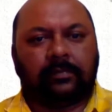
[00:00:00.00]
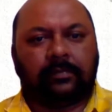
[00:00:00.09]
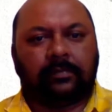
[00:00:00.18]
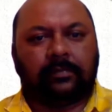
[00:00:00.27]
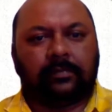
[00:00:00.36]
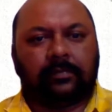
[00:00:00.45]

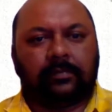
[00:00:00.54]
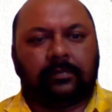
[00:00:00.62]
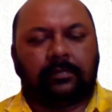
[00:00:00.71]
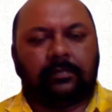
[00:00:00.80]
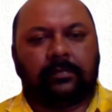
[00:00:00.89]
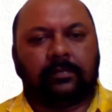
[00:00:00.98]

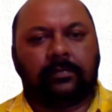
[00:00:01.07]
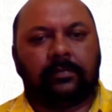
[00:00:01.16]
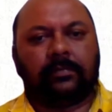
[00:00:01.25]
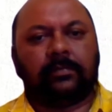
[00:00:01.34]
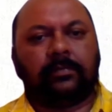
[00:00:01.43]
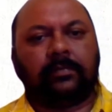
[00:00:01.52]

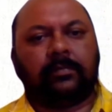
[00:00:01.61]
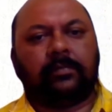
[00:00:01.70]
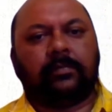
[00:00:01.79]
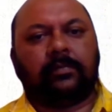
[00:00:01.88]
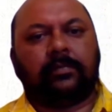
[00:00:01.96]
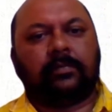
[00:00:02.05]

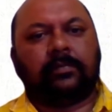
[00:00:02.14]
[no speech]